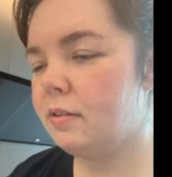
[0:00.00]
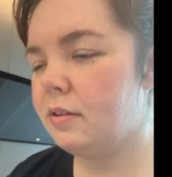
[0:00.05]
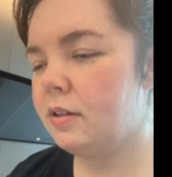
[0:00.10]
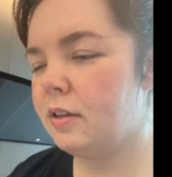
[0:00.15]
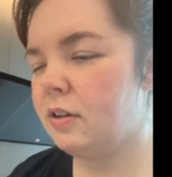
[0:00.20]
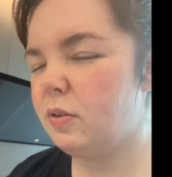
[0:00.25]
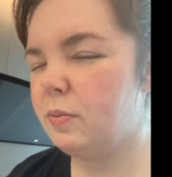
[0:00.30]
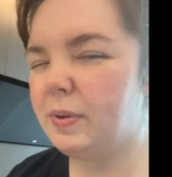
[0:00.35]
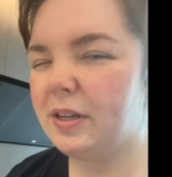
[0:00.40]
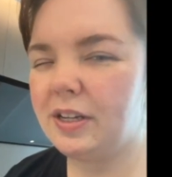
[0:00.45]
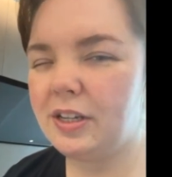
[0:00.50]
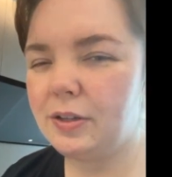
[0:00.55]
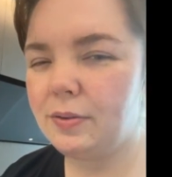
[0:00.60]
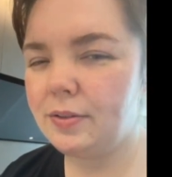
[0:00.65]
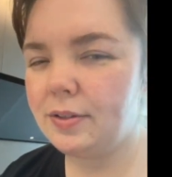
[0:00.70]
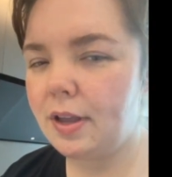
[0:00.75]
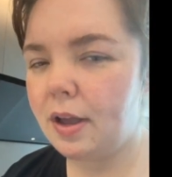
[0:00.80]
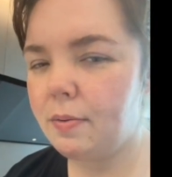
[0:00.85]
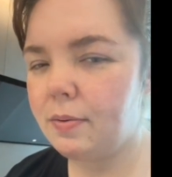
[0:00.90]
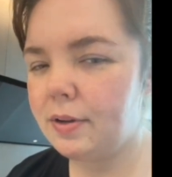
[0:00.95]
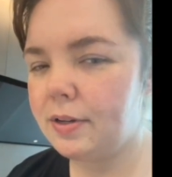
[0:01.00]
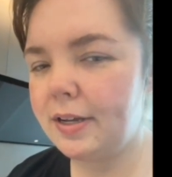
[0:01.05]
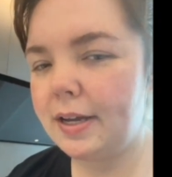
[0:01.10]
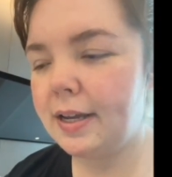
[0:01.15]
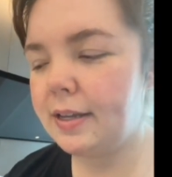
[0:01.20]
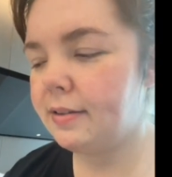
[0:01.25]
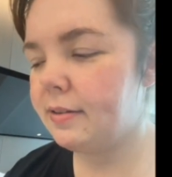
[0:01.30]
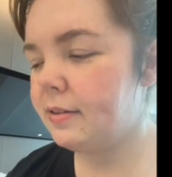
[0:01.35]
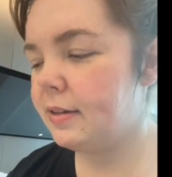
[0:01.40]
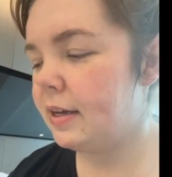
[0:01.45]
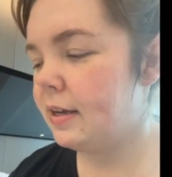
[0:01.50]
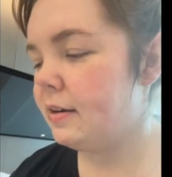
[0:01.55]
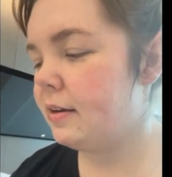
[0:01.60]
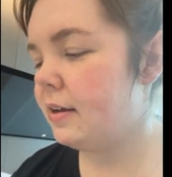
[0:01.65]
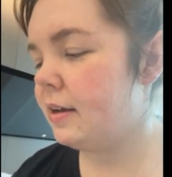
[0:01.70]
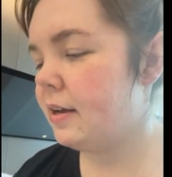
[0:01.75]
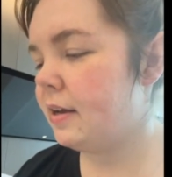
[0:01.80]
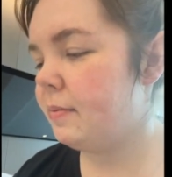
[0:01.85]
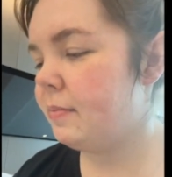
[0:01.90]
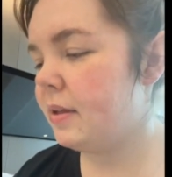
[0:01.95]
It was a bit too sour tasting,
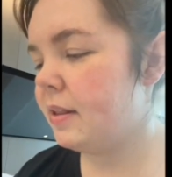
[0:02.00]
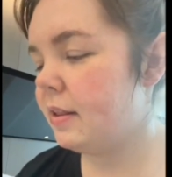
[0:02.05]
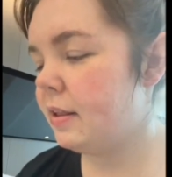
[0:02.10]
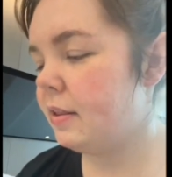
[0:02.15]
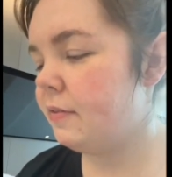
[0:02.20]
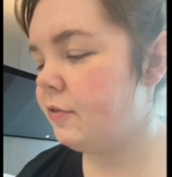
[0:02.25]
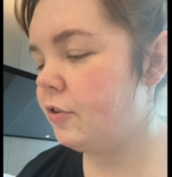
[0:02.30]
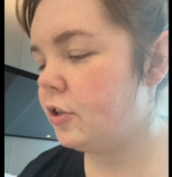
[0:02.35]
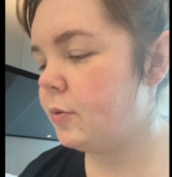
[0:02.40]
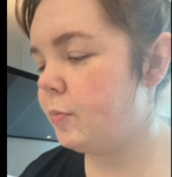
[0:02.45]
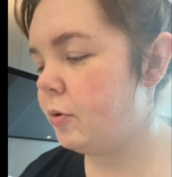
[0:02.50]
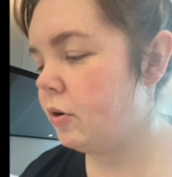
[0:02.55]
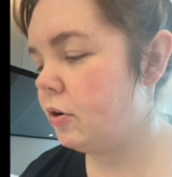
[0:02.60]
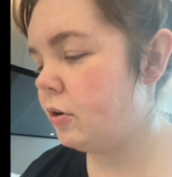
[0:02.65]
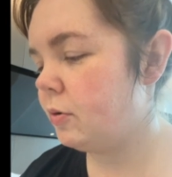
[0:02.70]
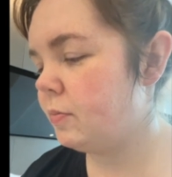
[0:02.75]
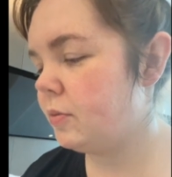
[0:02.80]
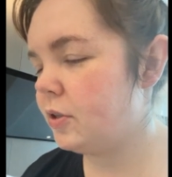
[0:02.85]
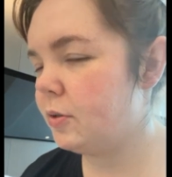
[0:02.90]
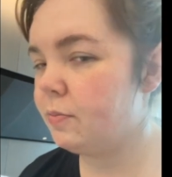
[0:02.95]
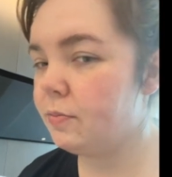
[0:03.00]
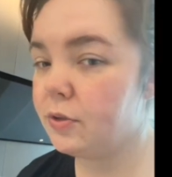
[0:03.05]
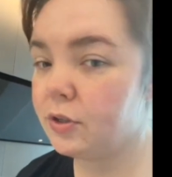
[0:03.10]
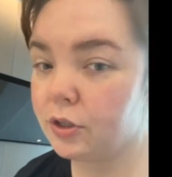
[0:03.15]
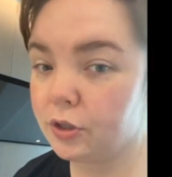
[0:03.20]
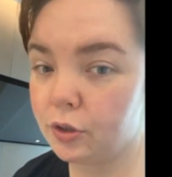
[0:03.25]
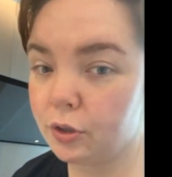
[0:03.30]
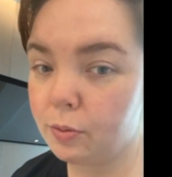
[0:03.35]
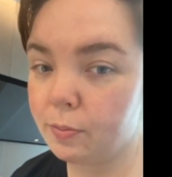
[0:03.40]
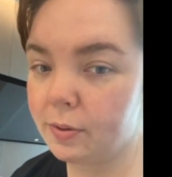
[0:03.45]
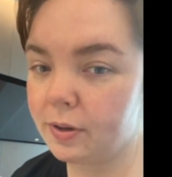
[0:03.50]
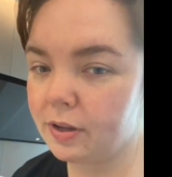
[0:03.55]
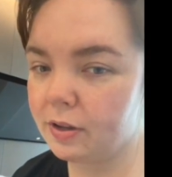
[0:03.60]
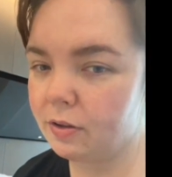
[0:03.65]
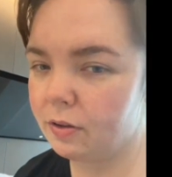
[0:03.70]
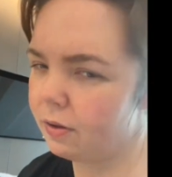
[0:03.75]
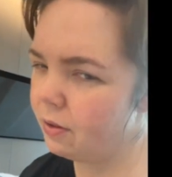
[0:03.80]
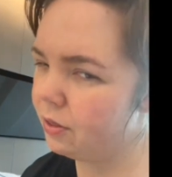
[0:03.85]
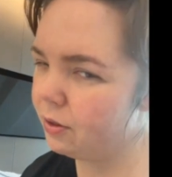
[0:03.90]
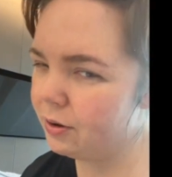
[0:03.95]
and then they've just brought up some soup,
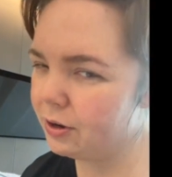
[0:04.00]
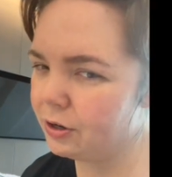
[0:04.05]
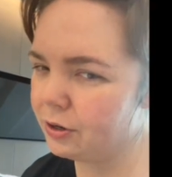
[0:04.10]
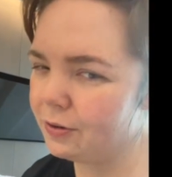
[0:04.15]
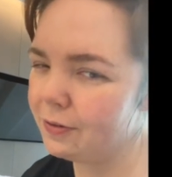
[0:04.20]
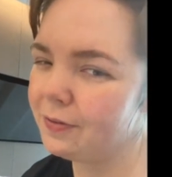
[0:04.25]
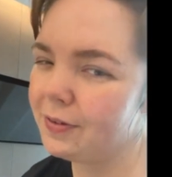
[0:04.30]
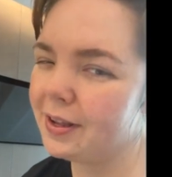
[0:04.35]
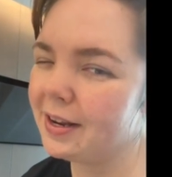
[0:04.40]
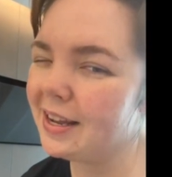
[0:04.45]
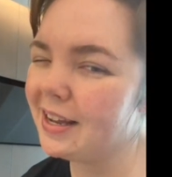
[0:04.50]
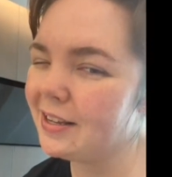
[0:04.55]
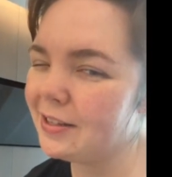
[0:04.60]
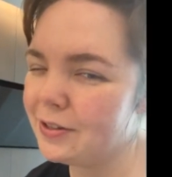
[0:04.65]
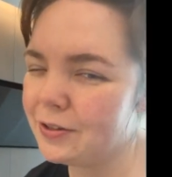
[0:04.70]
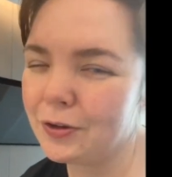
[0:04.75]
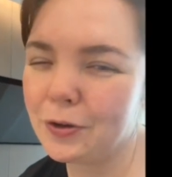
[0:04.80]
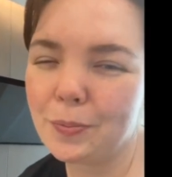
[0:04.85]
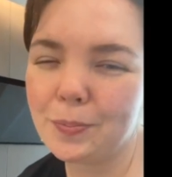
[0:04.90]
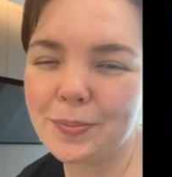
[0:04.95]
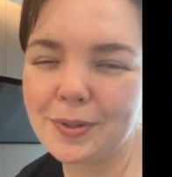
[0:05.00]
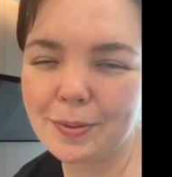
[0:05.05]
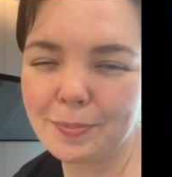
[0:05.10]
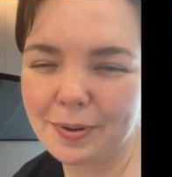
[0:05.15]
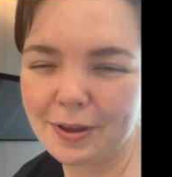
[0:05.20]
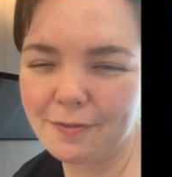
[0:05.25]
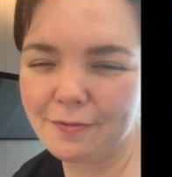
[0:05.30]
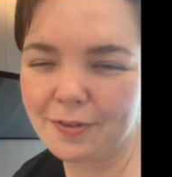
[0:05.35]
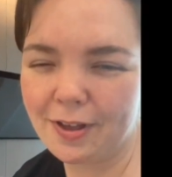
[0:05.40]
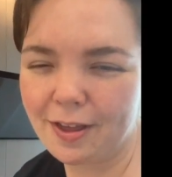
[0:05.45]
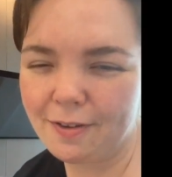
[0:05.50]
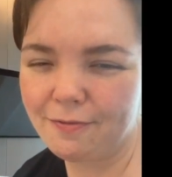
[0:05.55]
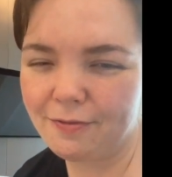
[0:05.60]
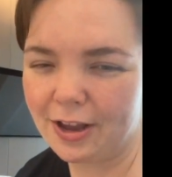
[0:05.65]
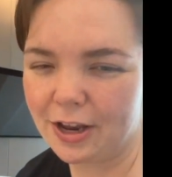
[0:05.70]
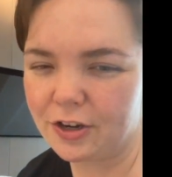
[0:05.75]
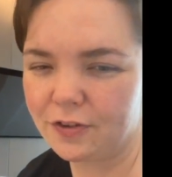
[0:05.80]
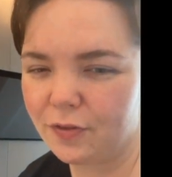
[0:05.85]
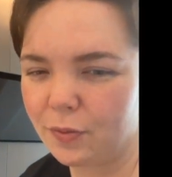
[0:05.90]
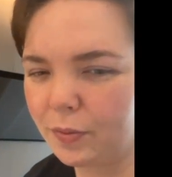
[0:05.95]
although I do feel like soup's a bit
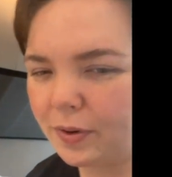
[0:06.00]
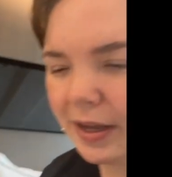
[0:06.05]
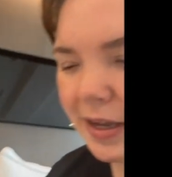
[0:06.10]
far-fetched for what